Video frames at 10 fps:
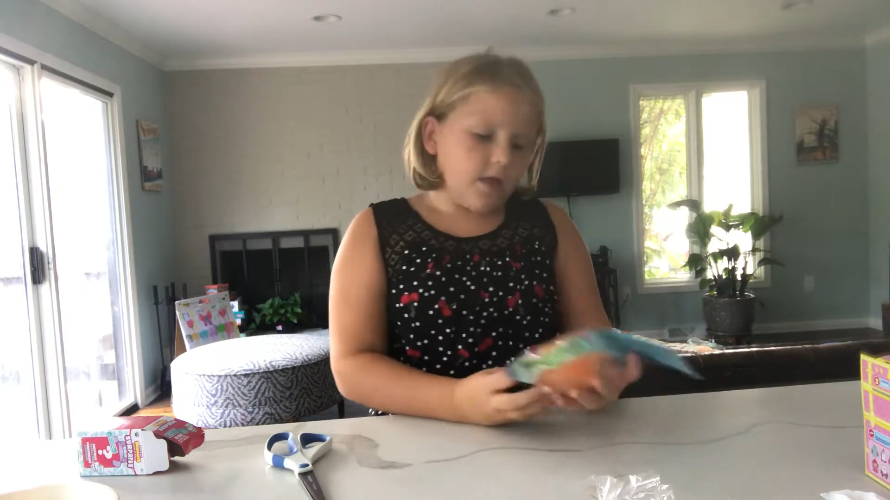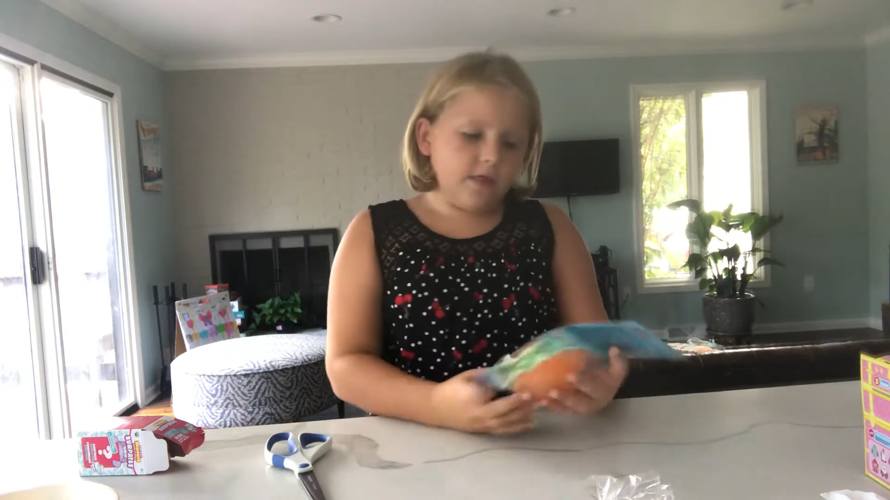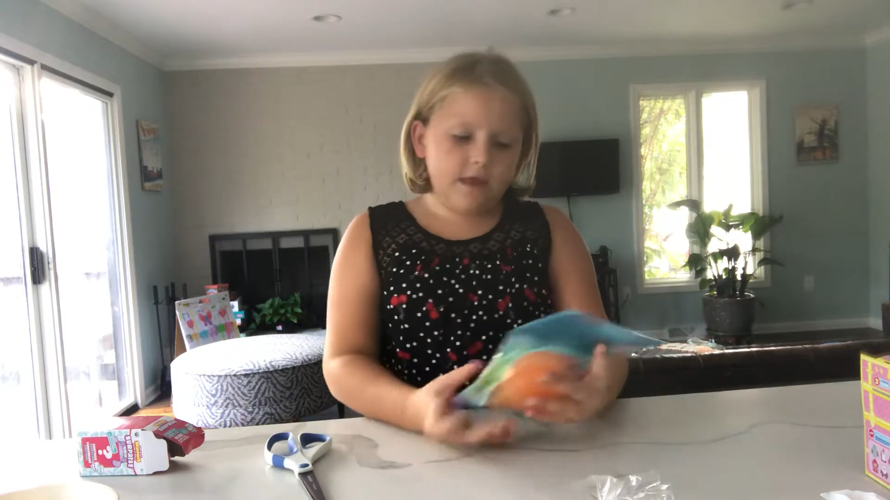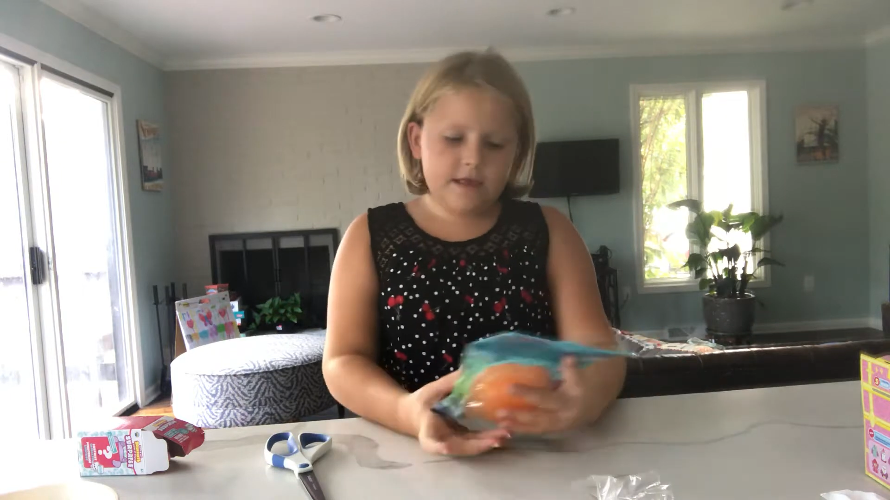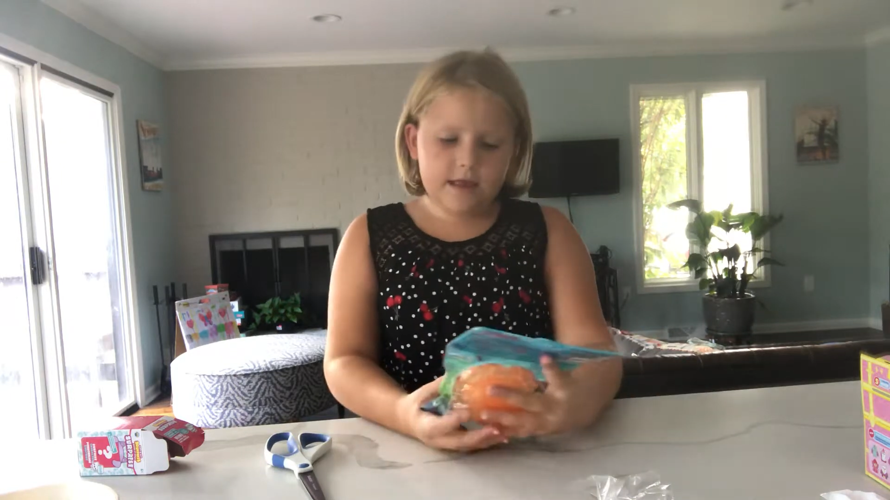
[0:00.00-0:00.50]

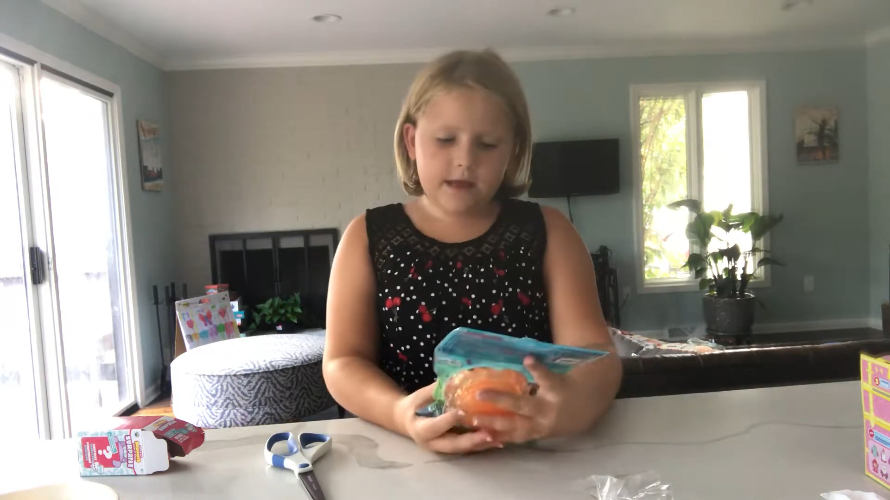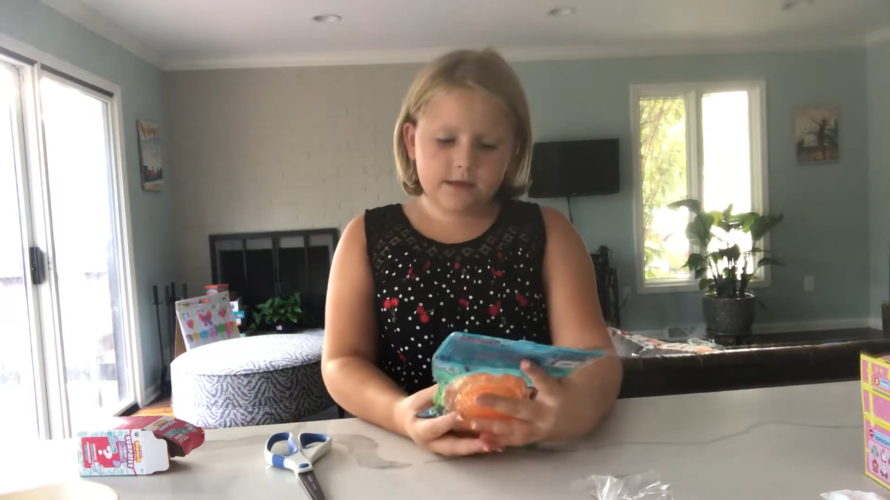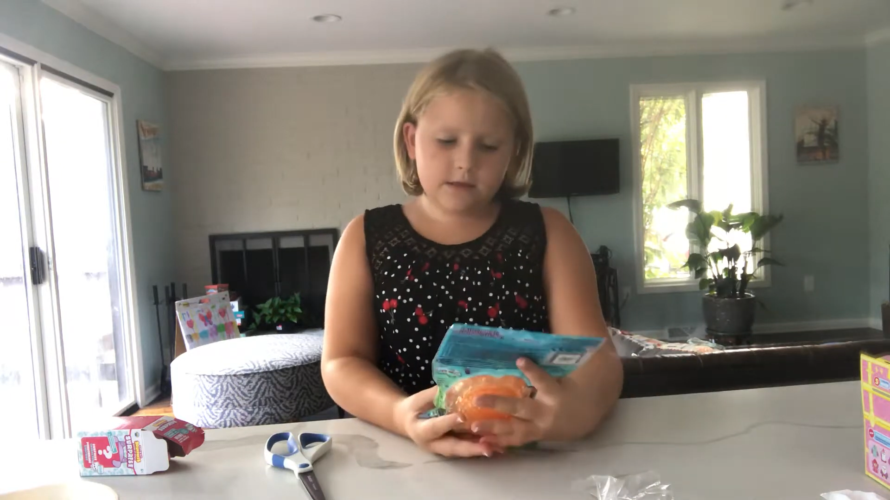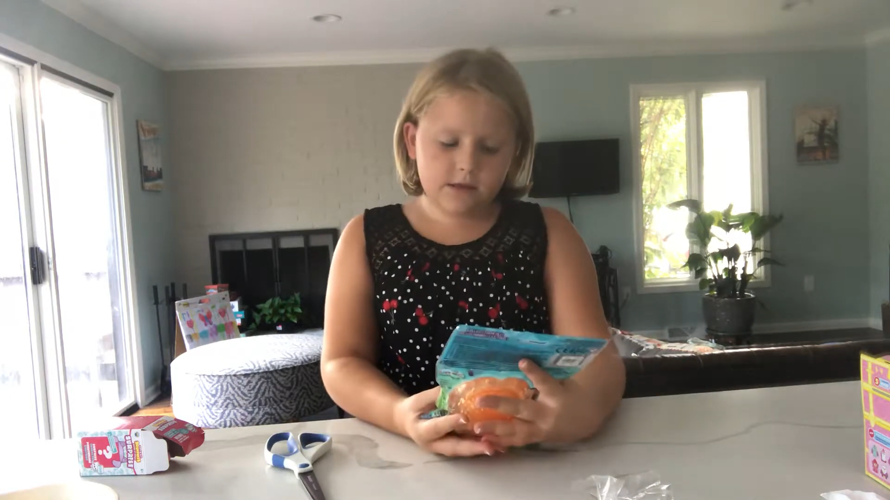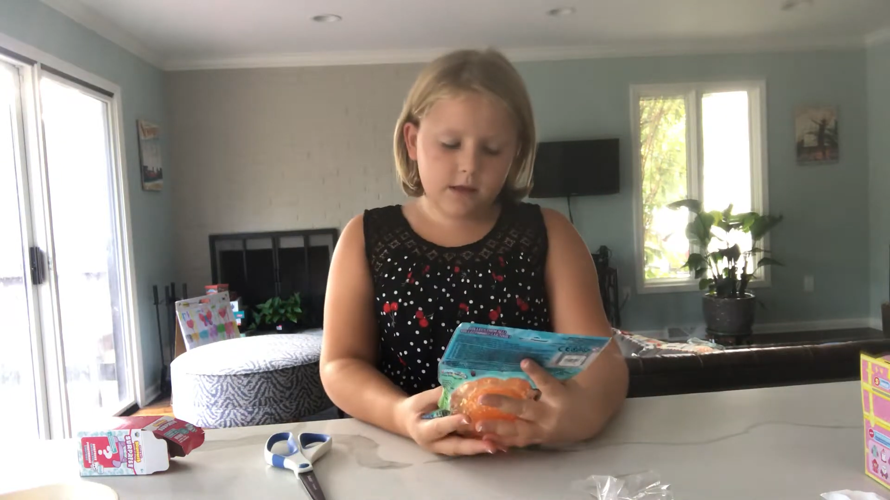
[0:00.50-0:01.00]
this next